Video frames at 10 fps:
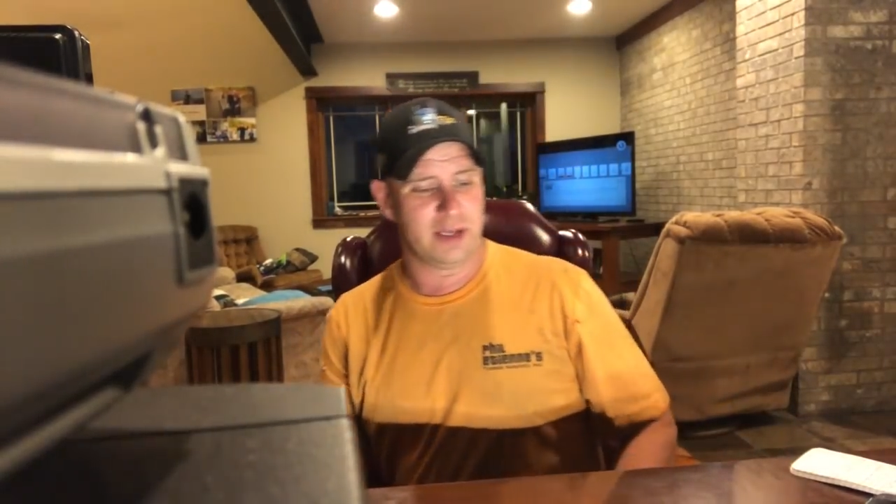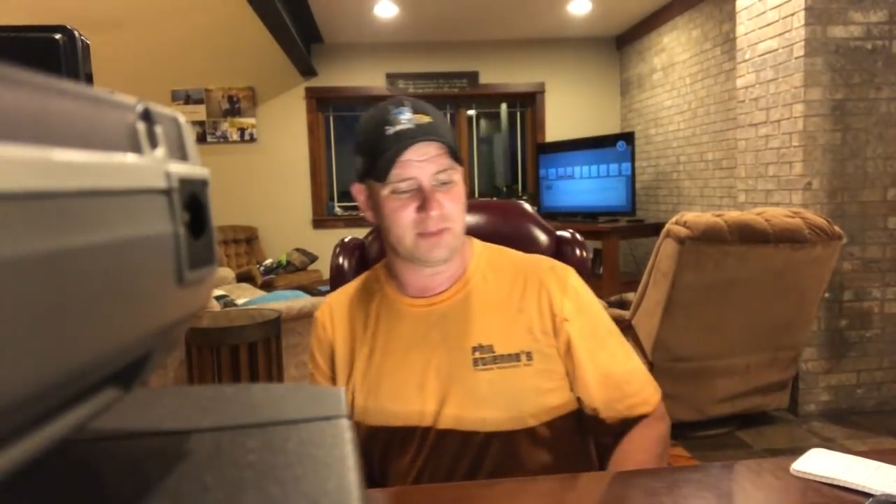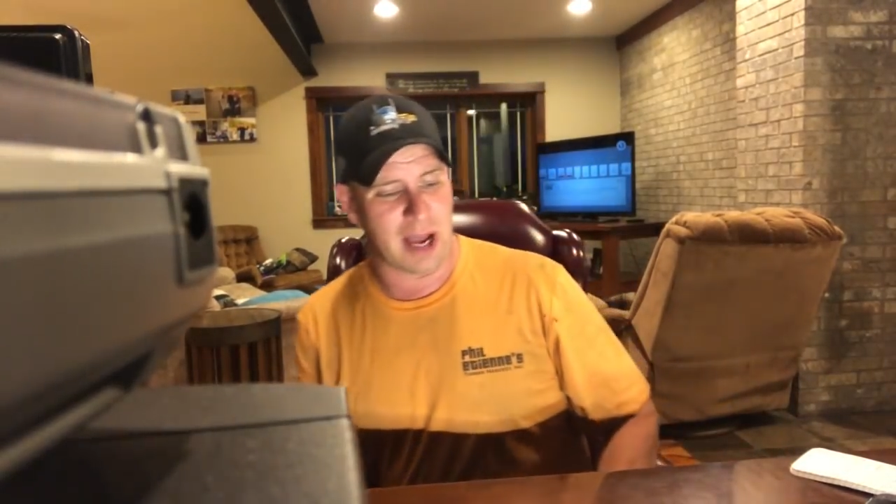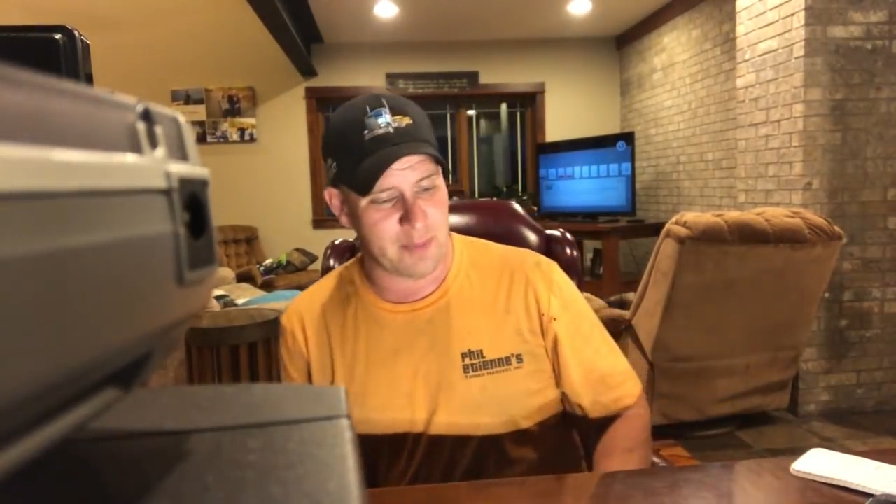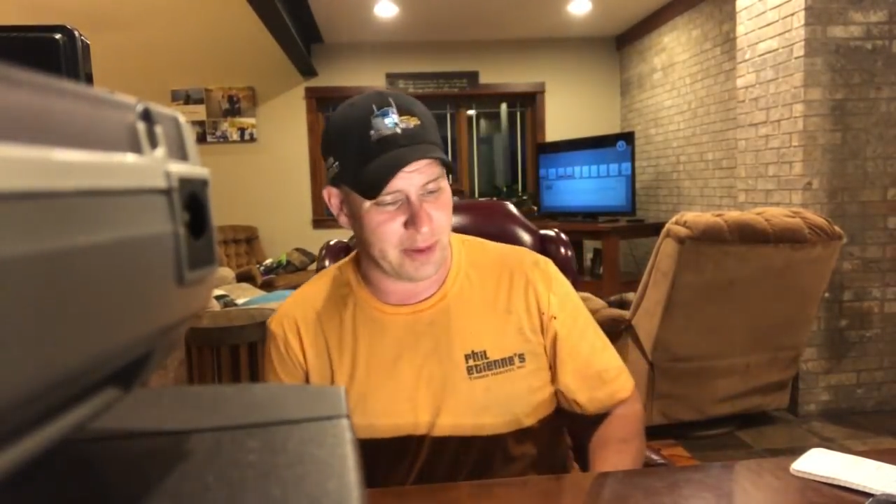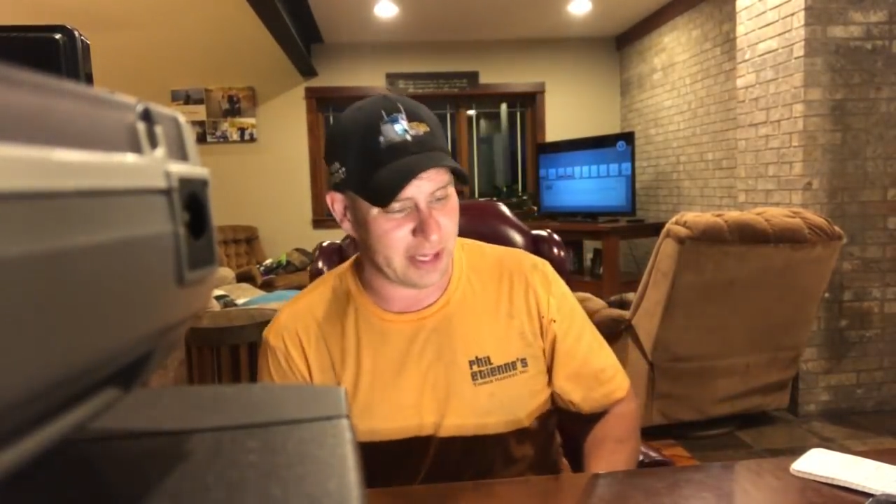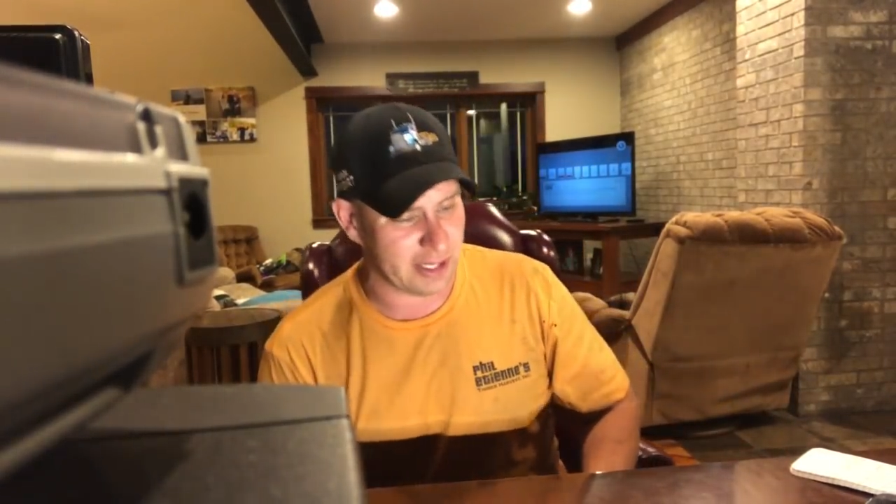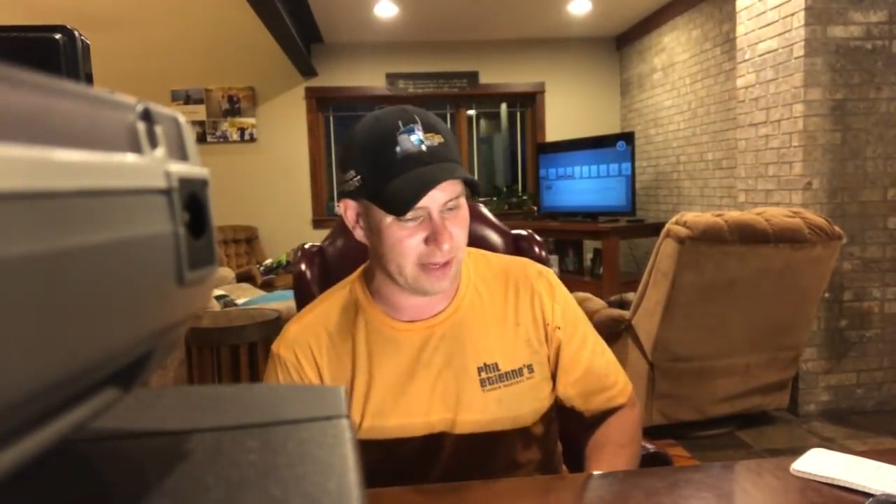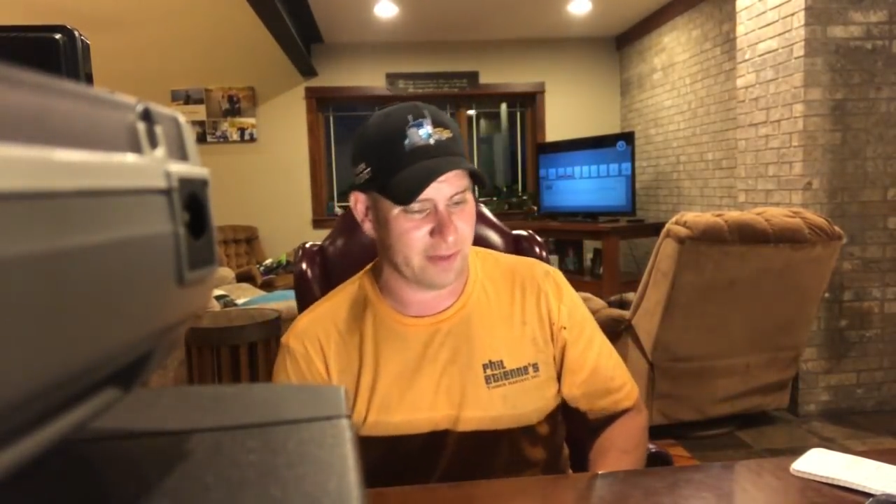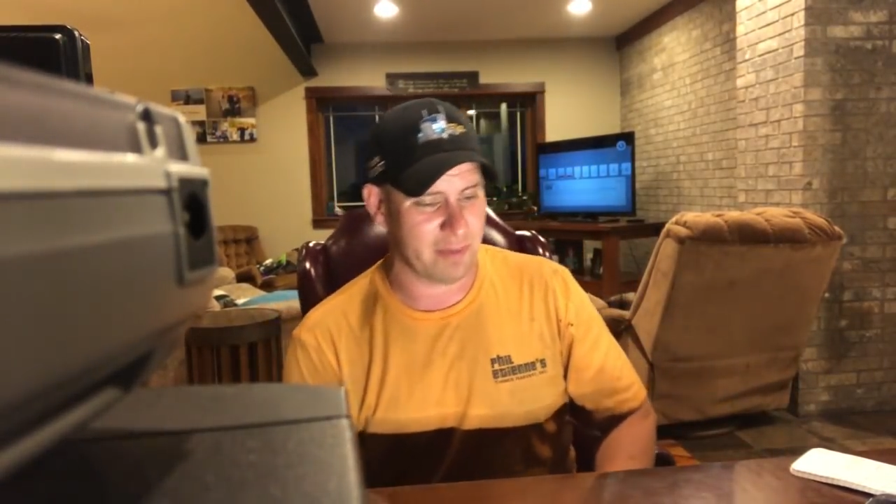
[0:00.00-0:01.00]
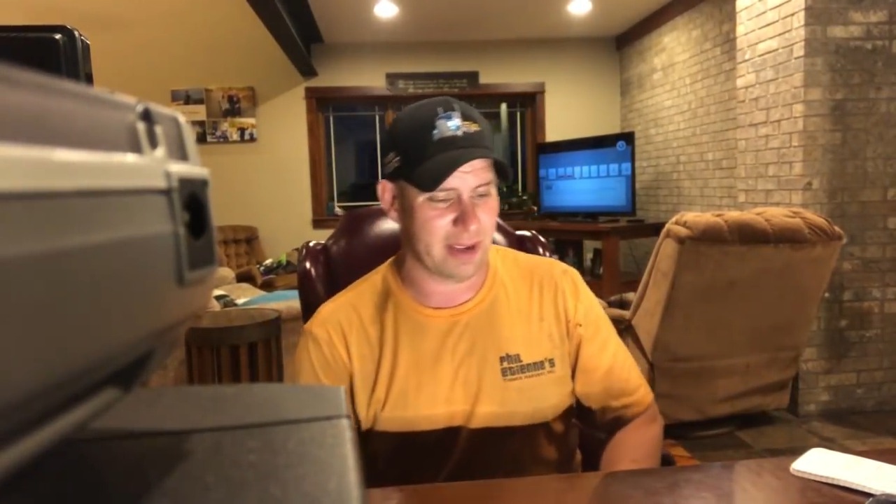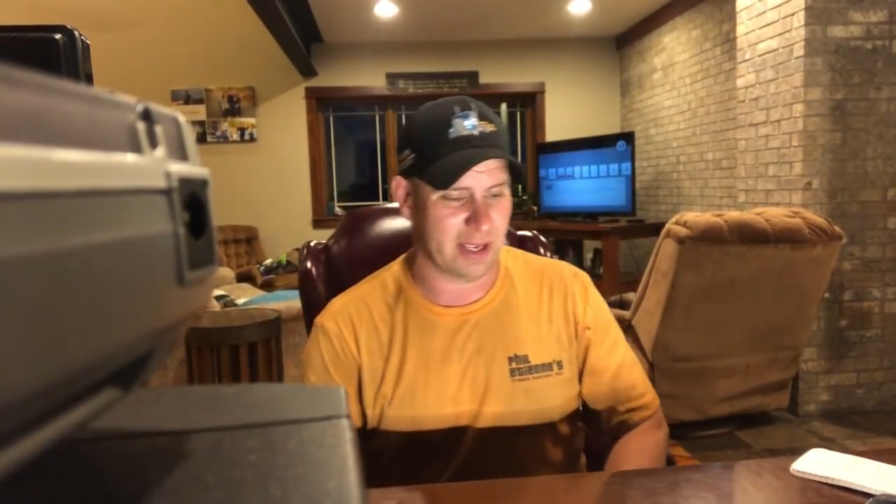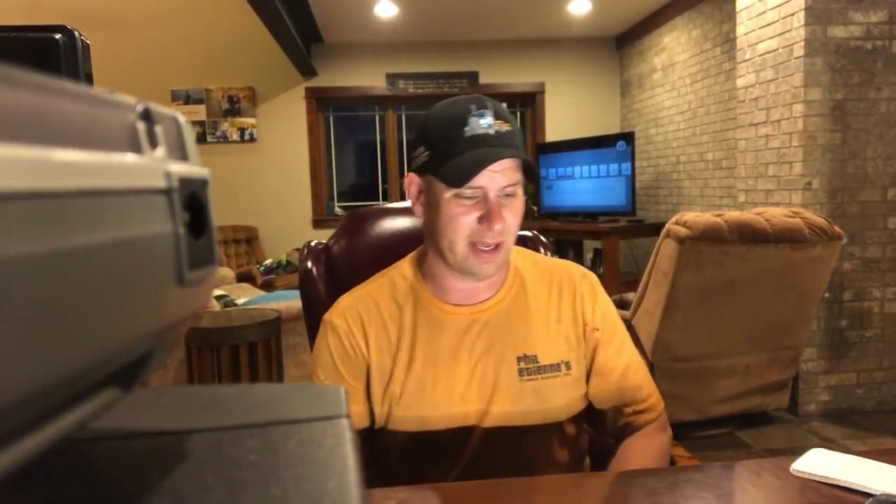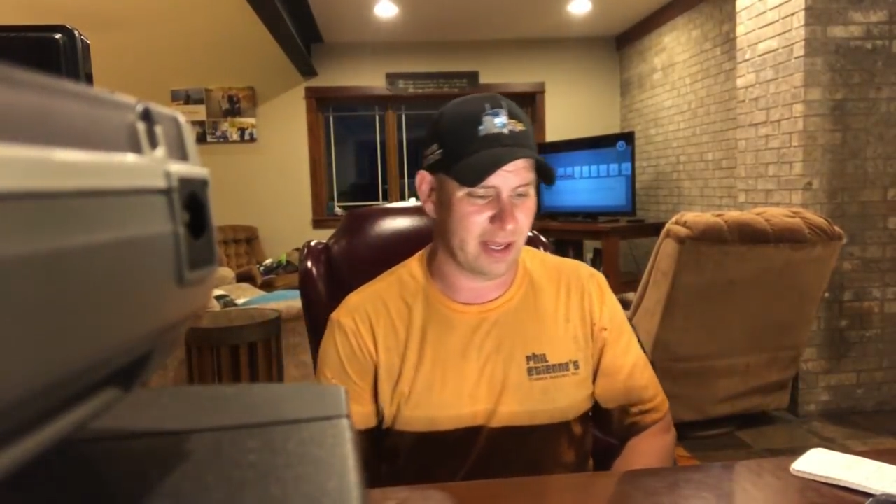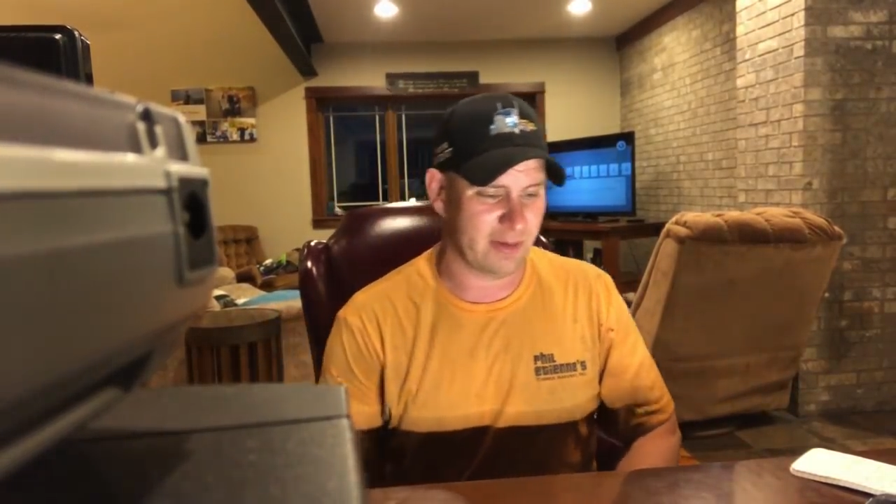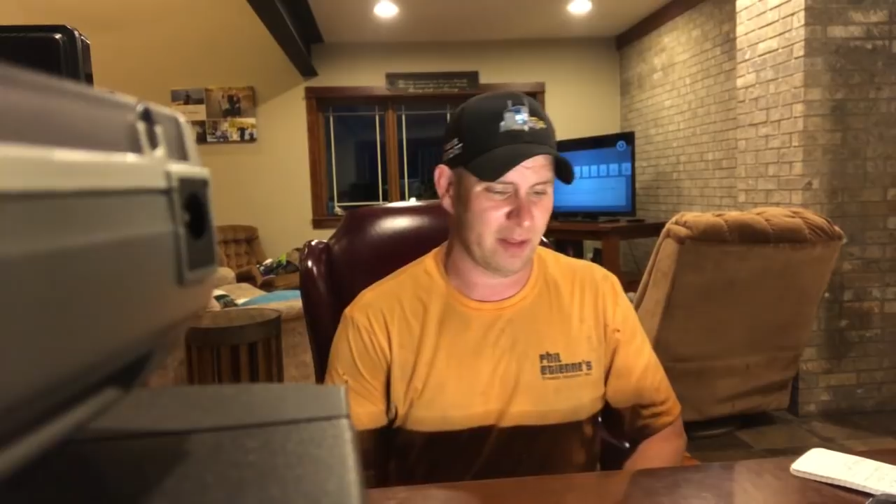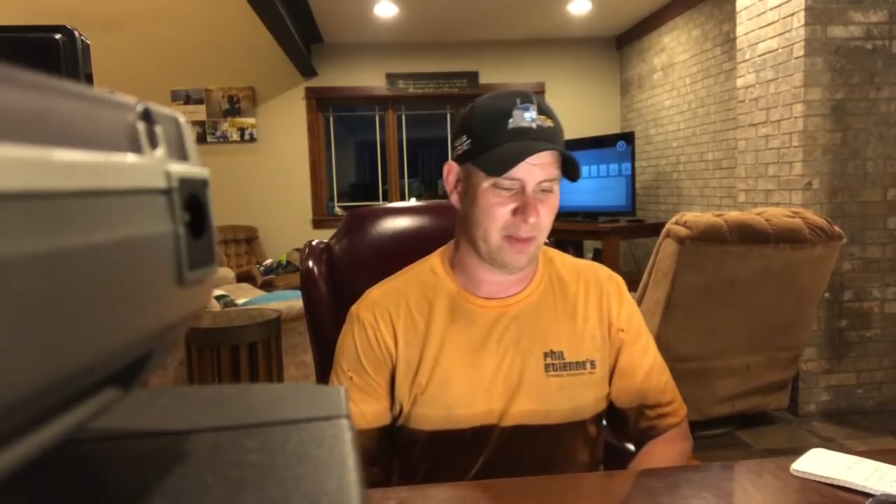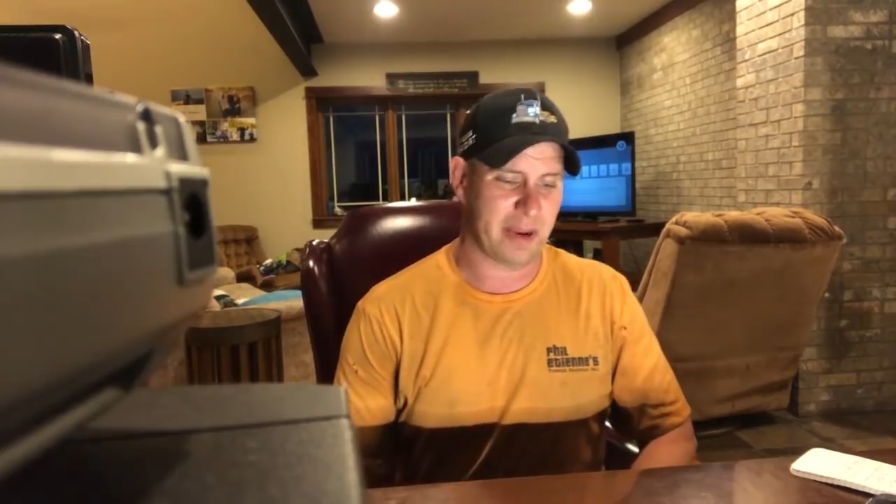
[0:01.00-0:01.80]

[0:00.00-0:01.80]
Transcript: my opinion of the